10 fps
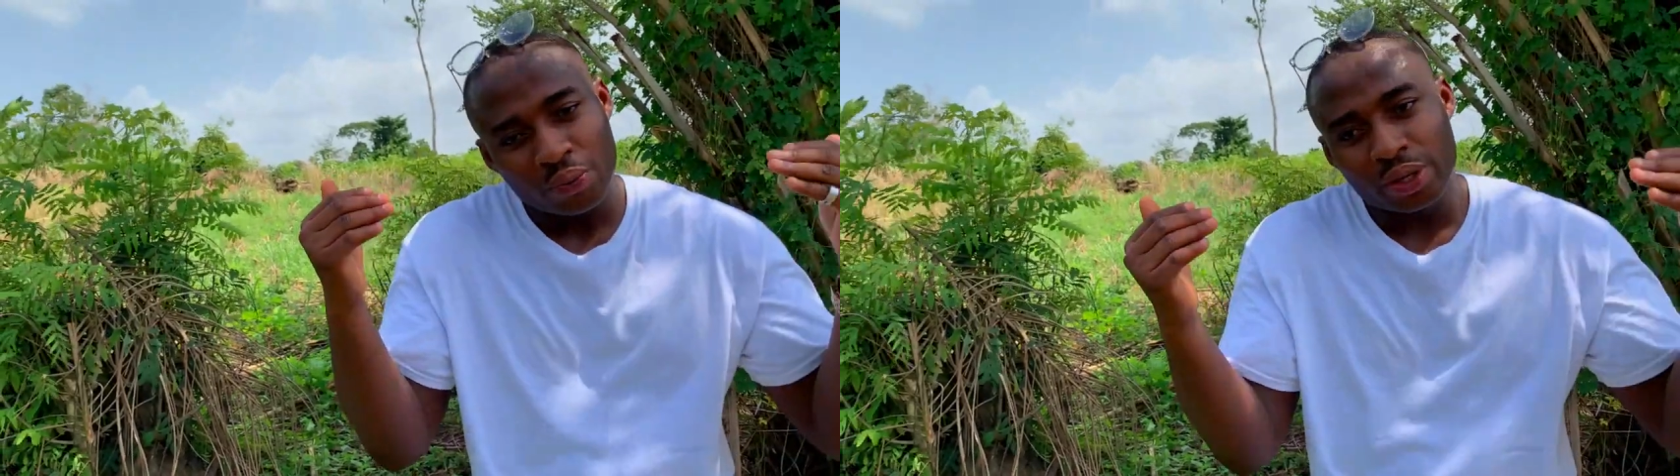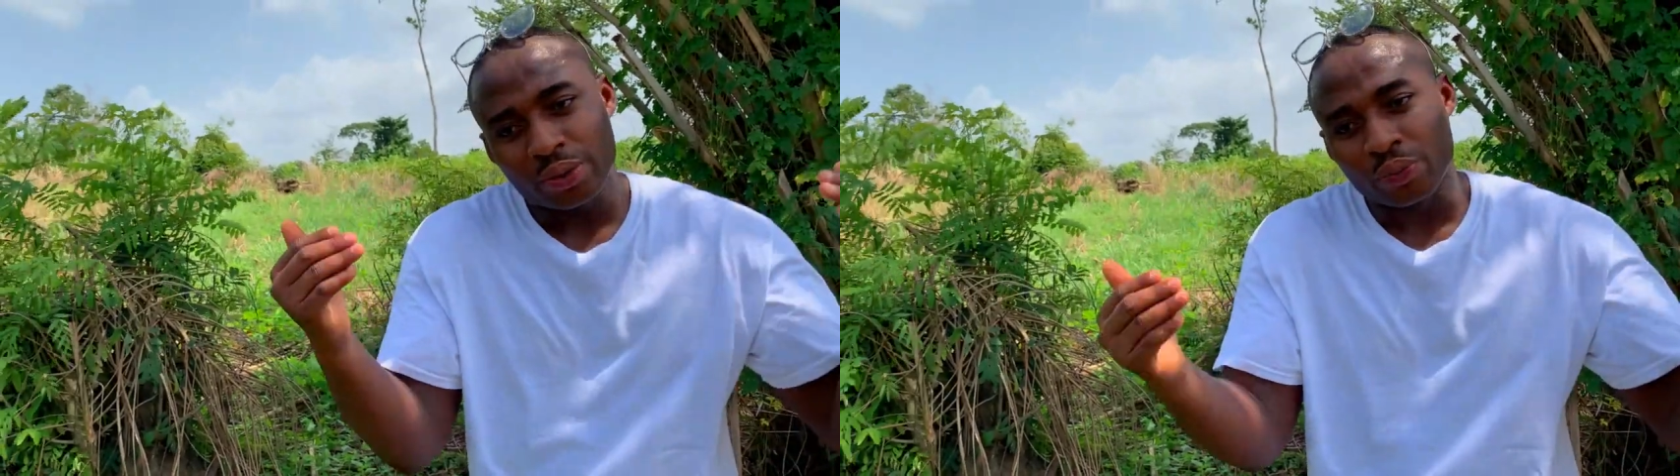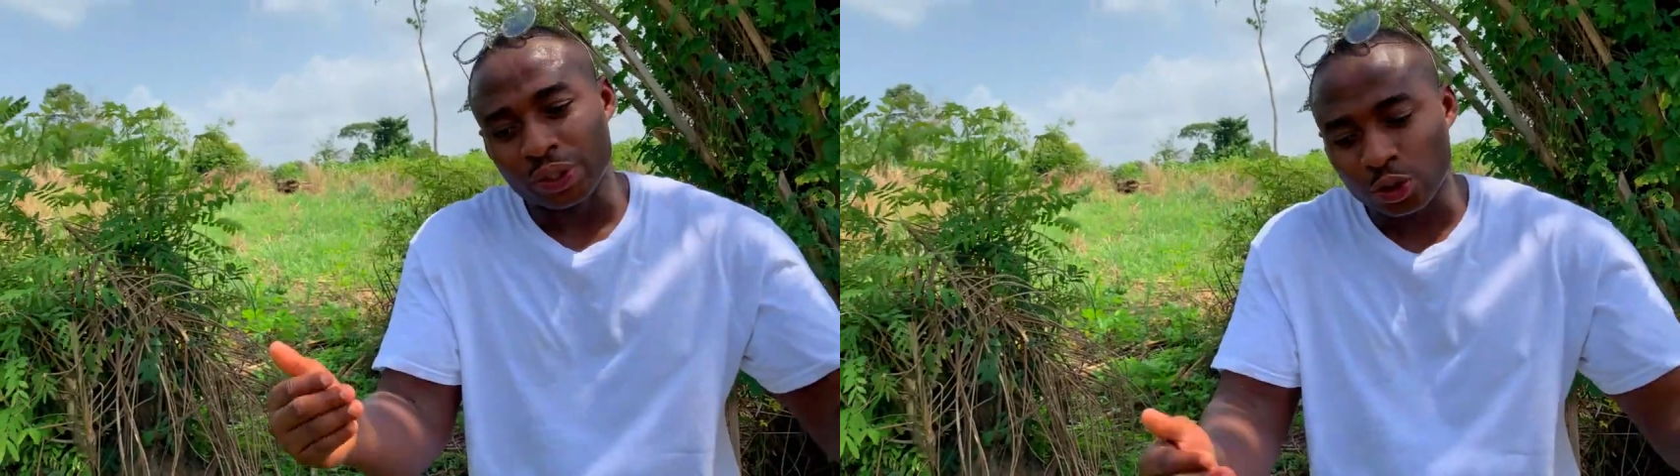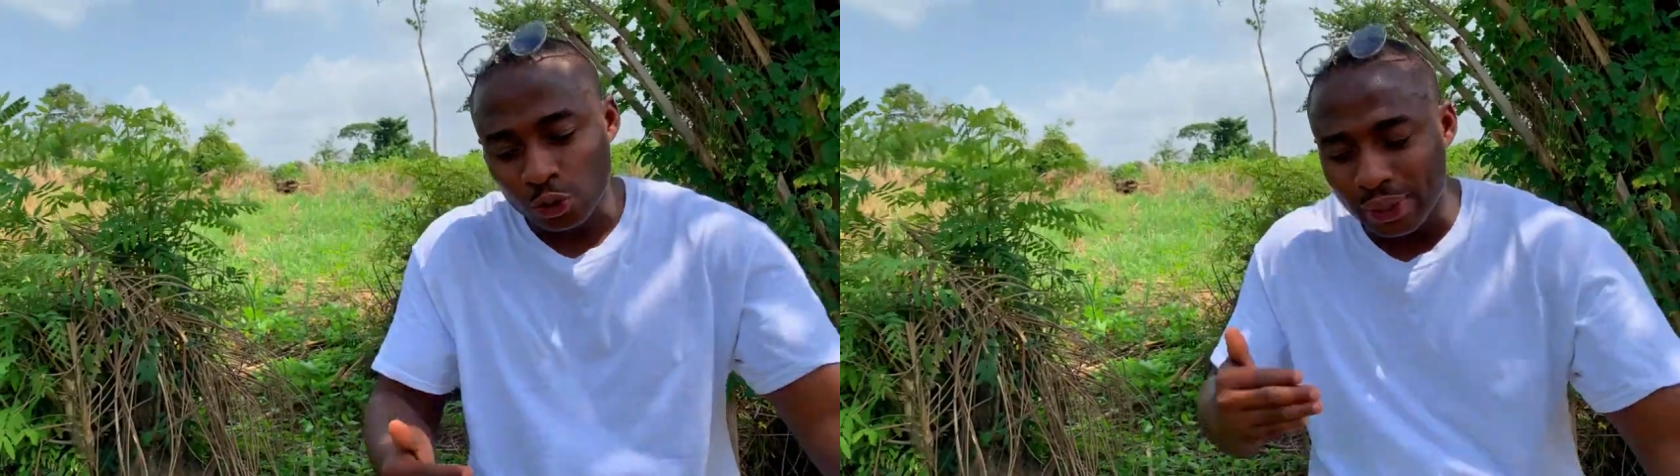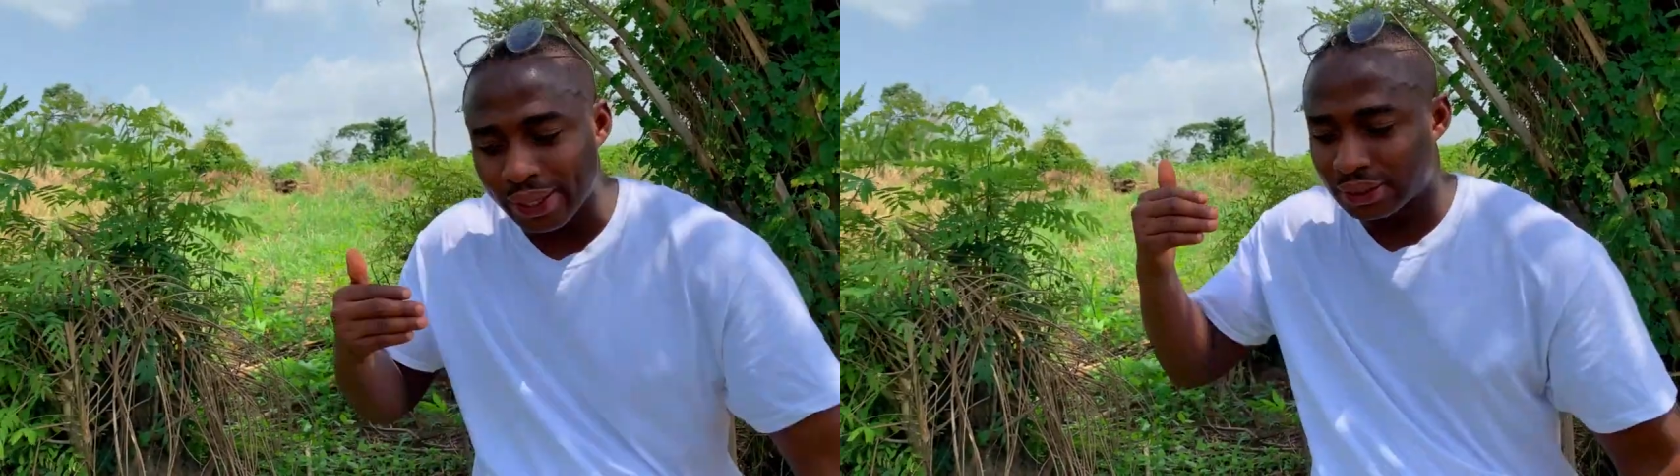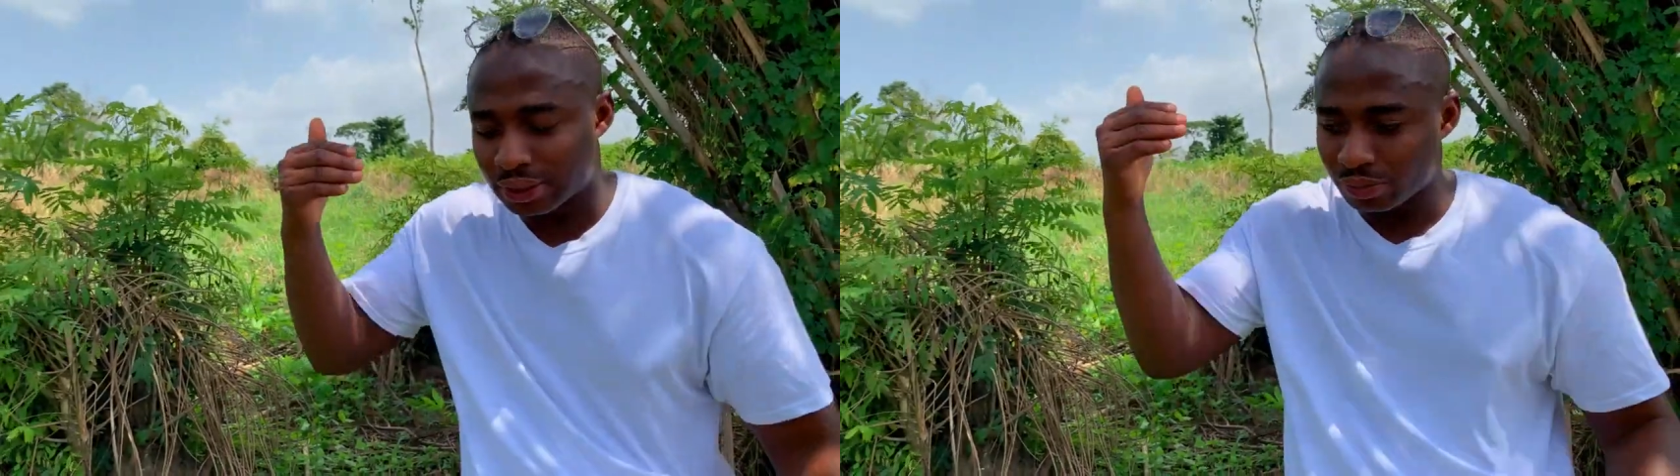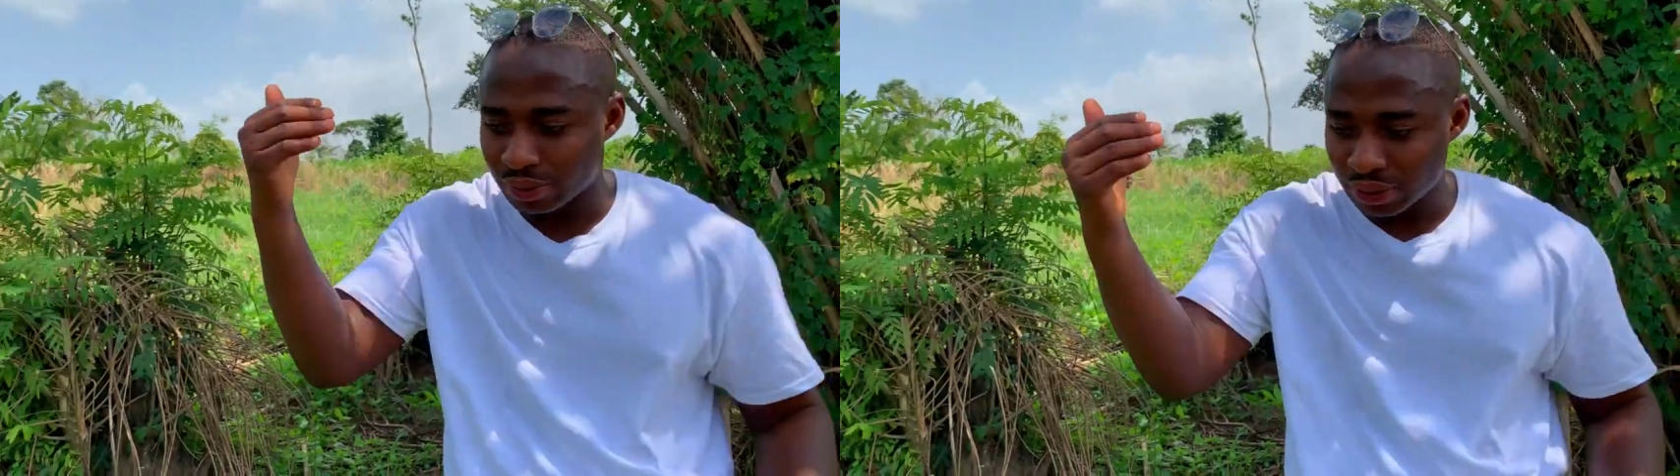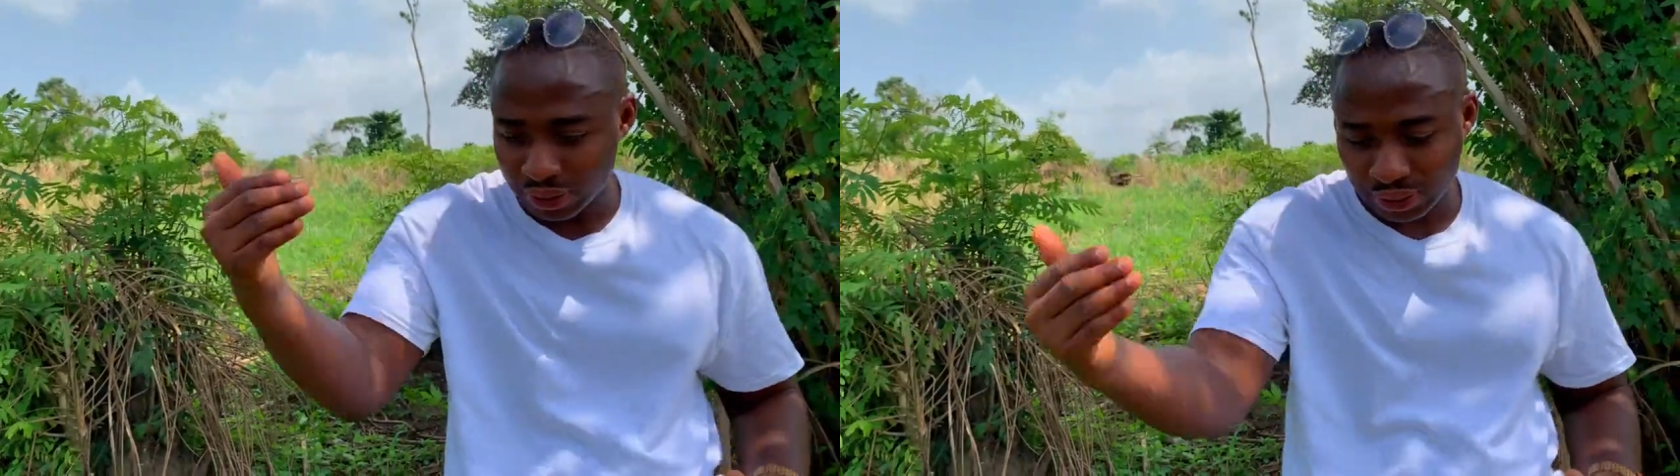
we, we took it a